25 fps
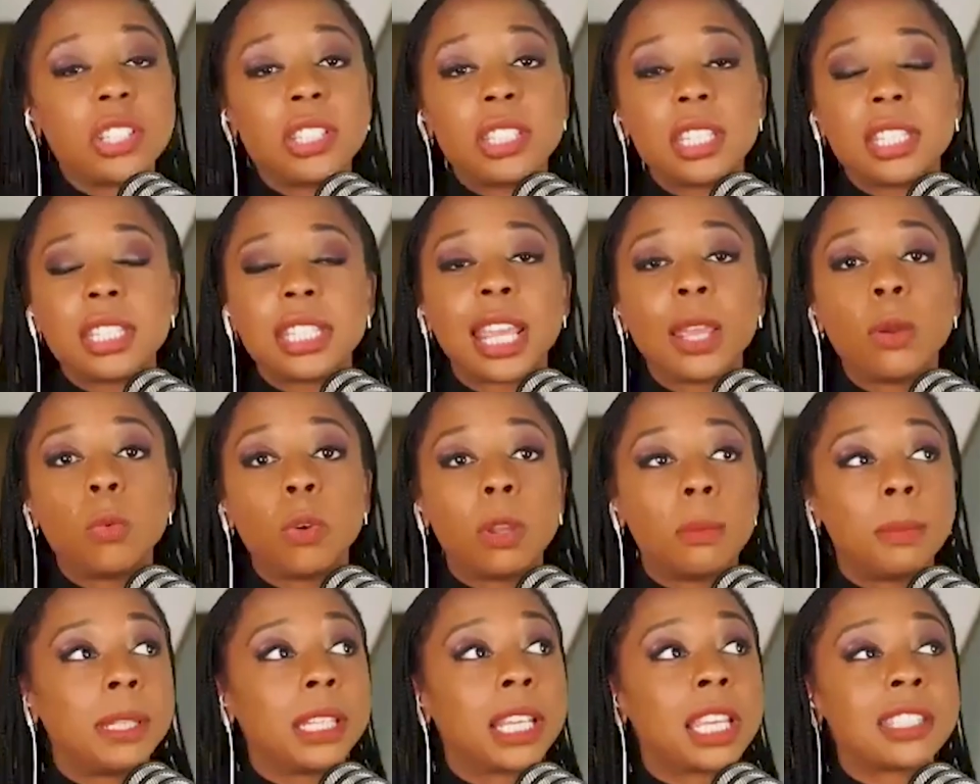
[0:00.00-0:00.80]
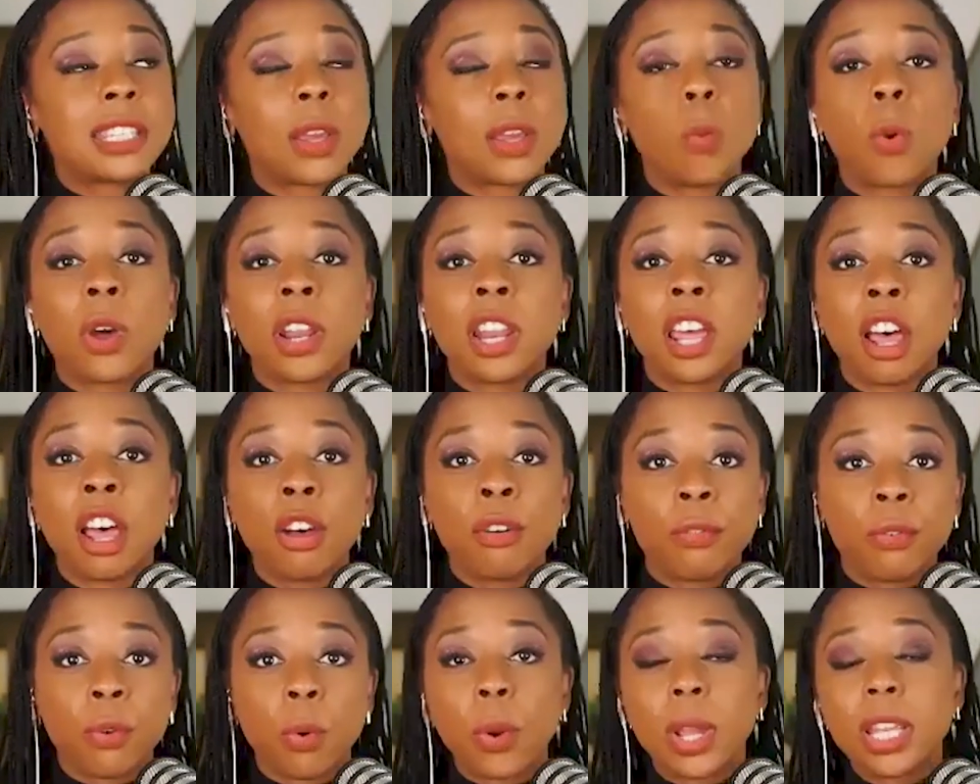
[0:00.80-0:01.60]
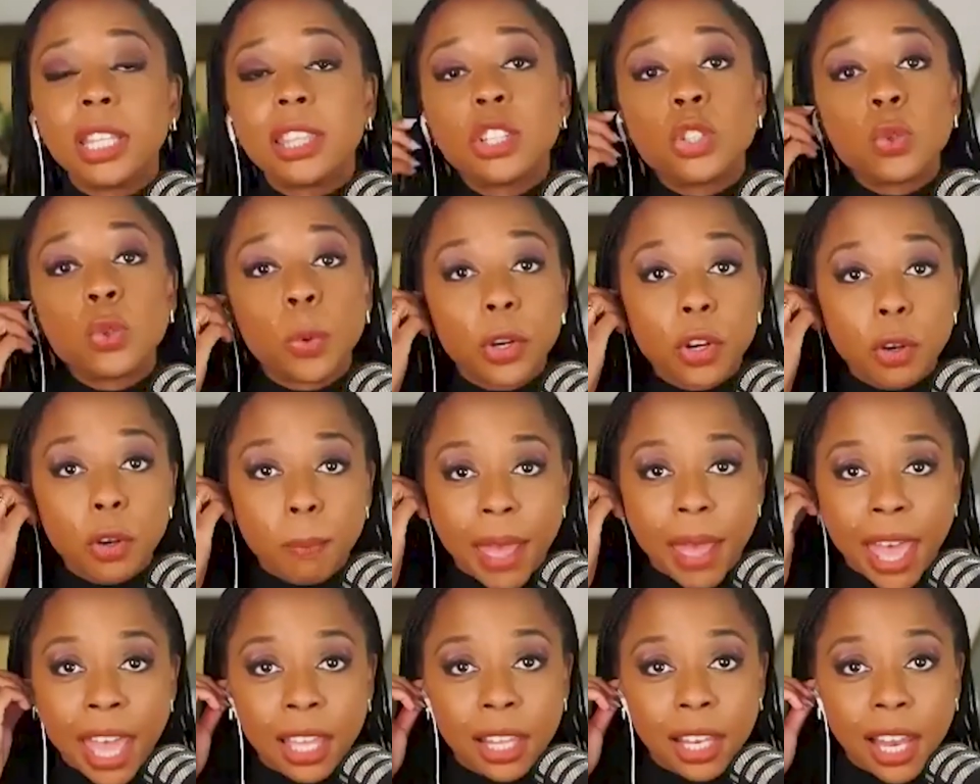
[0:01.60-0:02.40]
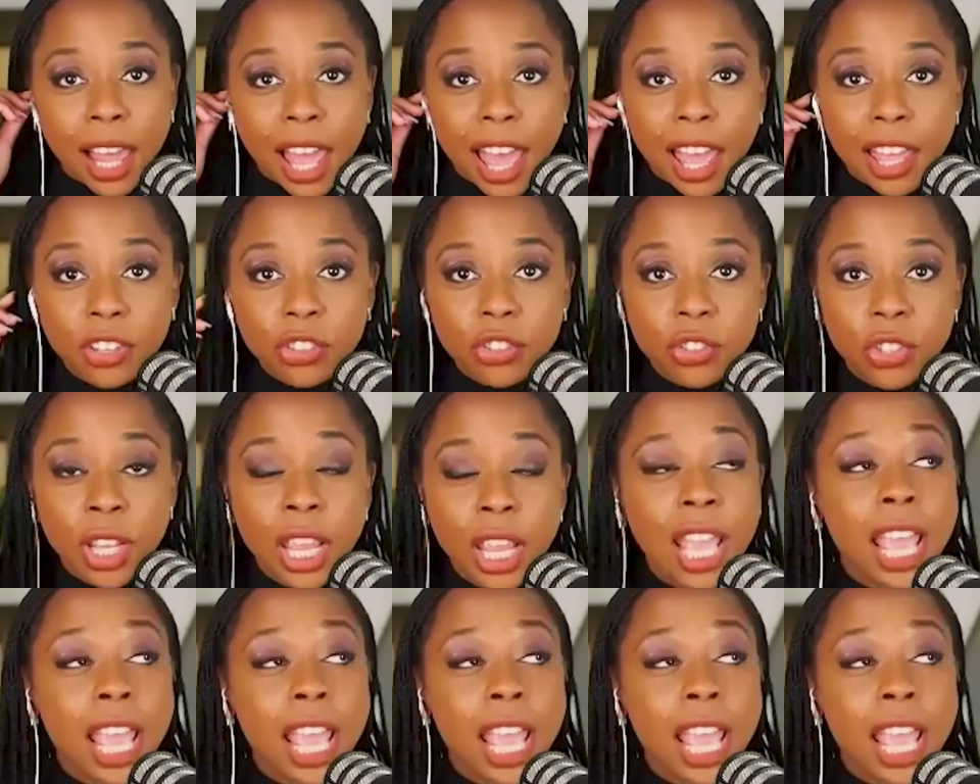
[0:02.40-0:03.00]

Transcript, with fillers: to say women because I want to avoid the Twitter backlash,